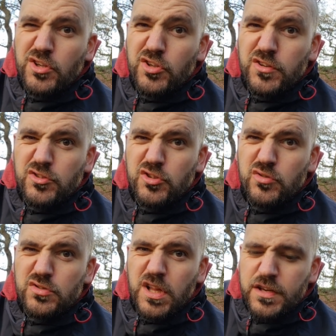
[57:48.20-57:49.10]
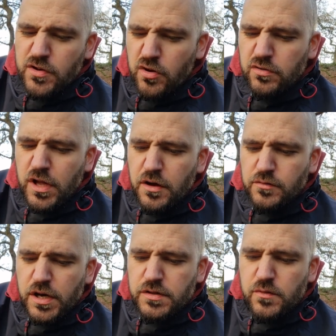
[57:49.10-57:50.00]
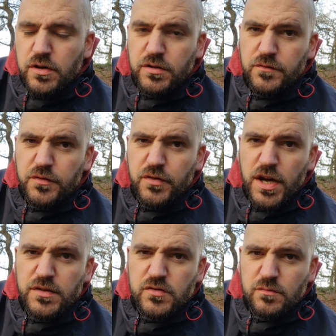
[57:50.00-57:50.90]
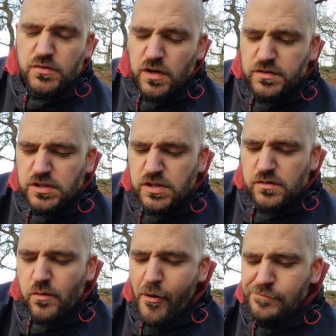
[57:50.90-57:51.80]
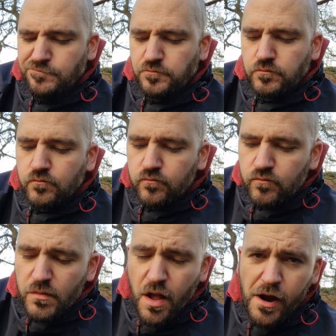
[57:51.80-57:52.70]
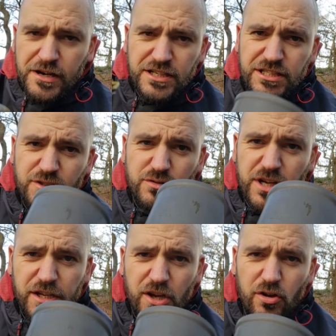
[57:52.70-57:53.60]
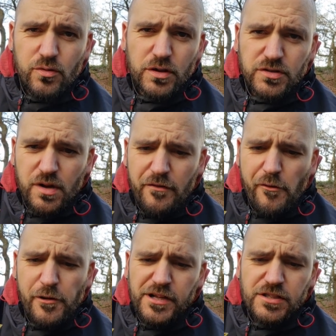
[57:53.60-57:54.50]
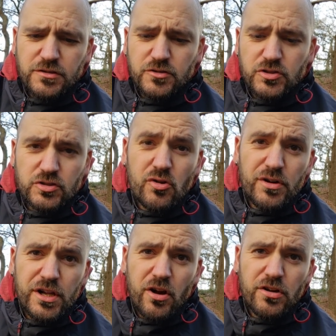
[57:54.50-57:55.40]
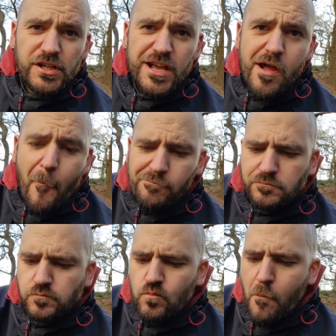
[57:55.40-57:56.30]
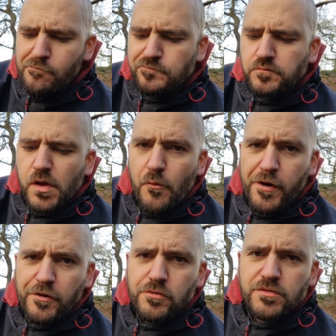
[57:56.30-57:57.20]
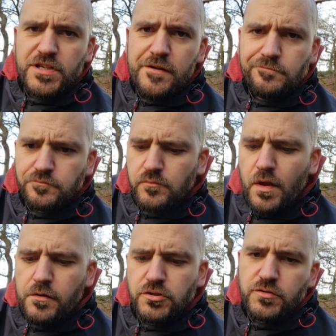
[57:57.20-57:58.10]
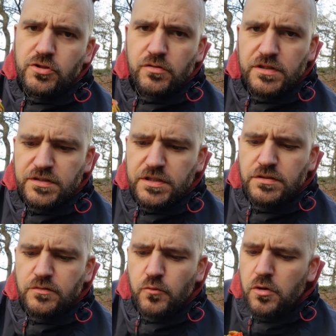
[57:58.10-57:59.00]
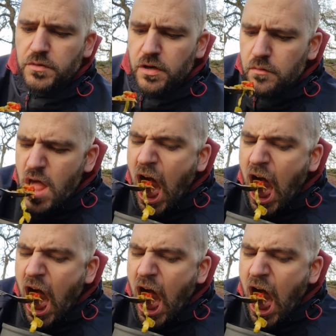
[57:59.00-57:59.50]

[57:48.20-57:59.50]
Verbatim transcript: you use less oil that way as well if you're frying some sausages or what. Like, I didn't use any oil whatsoever with this because there's already oil in it. When I cooked it, I just chucked this in and warmed it up.